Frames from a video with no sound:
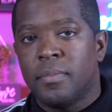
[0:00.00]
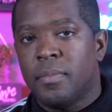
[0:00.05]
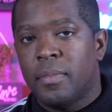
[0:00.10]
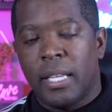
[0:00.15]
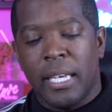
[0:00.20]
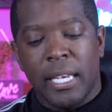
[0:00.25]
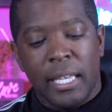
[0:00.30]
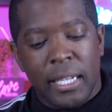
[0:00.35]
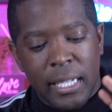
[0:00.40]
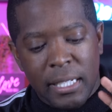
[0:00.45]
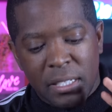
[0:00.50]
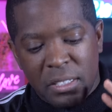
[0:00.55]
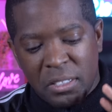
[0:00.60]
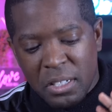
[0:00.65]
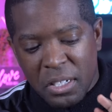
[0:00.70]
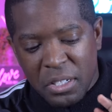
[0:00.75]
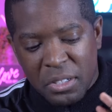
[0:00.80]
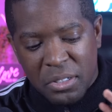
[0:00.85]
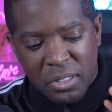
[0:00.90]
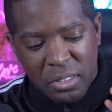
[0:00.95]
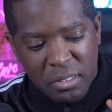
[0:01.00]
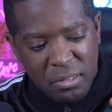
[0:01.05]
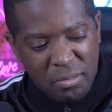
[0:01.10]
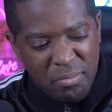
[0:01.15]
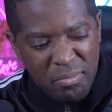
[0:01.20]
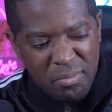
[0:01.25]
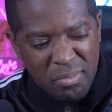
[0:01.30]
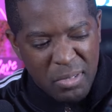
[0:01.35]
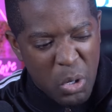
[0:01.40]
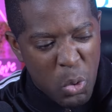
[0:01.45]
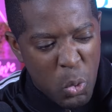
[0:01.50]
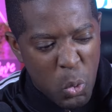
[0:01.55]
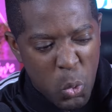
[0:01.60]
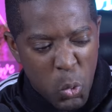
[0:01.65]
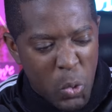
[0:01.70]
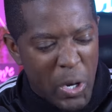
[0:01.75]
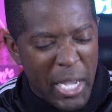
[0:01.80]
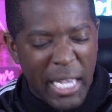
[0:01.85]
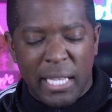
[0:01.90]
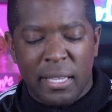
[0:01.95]
then it's just a
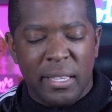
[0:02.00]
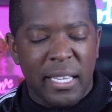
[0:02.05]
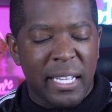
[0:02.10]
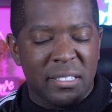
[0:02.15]
weight